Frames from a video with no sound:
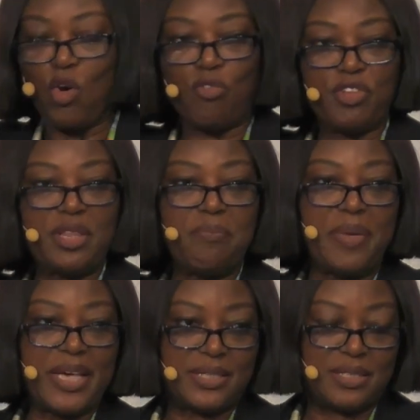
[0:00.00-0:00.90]
offer the
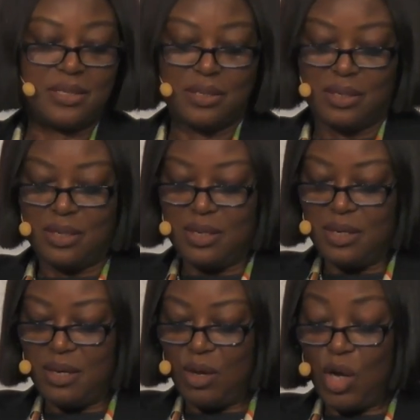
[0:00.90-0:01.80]
best
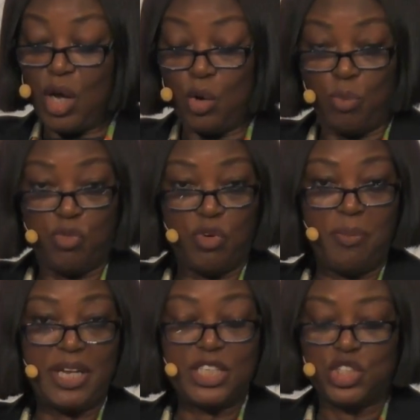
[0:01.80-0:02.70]
hope for
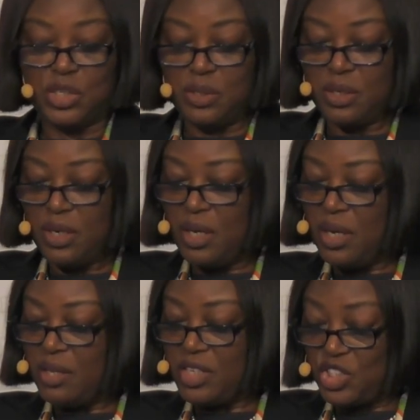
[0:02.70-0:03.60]
managing
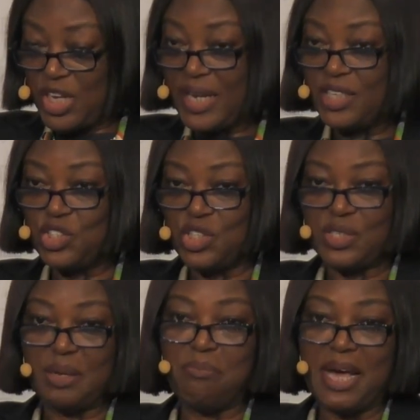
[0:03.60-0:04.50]
the challenges
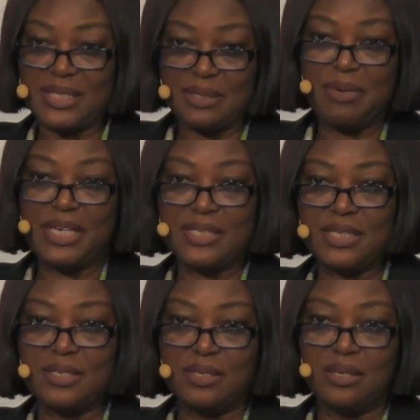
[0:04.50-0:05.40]
and
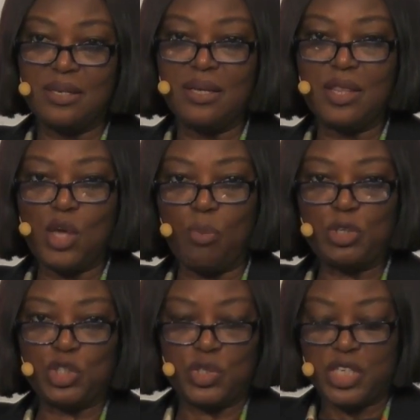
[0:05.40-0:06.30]
maximizing the
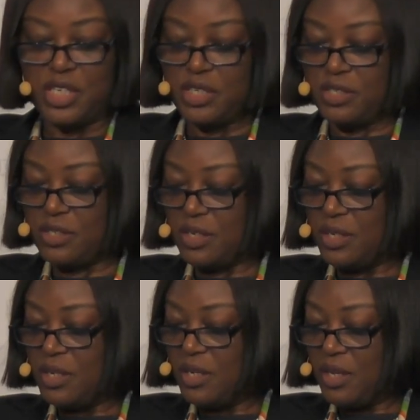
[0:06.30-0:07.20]
opportunities
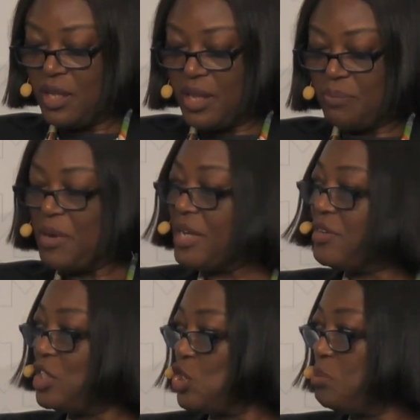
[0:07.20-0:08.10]
that
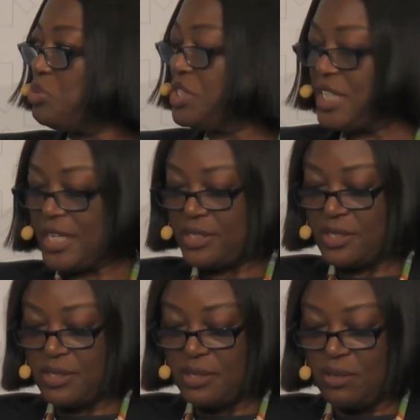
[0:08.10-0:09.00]
migration
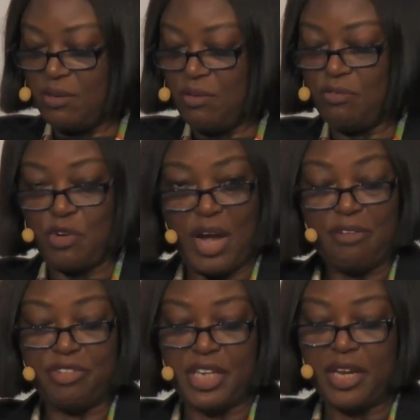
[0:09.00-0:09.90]
presents for
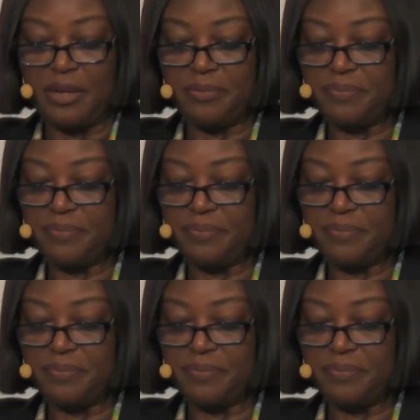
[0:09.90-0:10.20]
Africa.